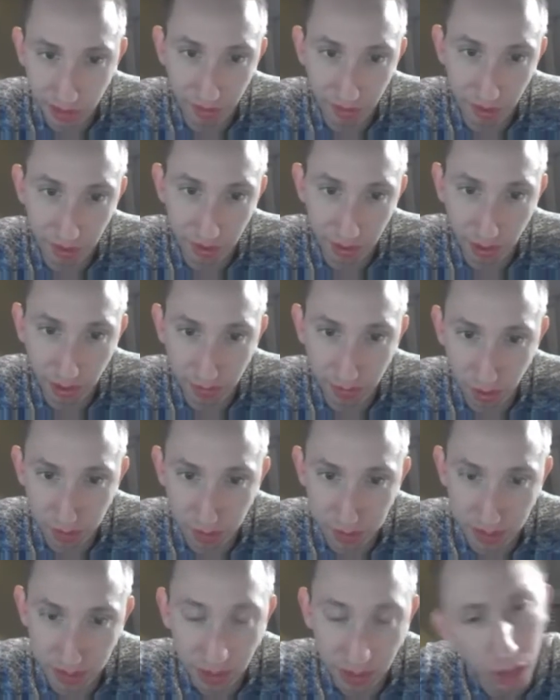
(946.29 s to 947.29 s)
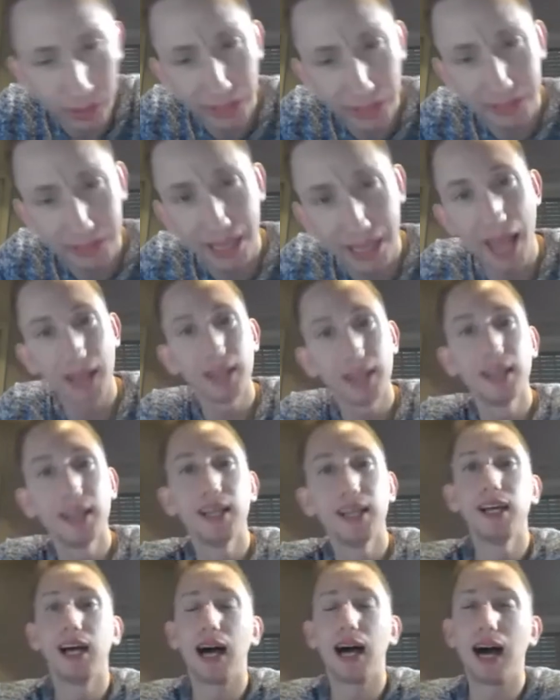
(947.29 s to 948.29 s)
I've heard it being called like that,
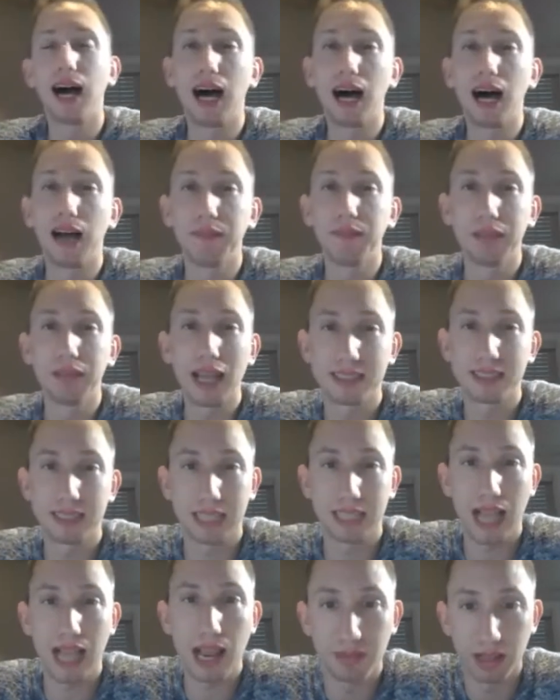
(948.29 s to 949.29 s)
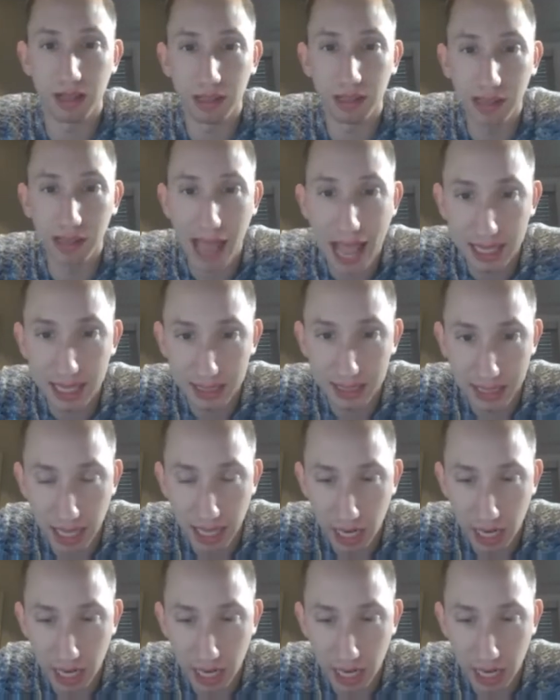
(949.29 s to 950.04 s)
as kind of the last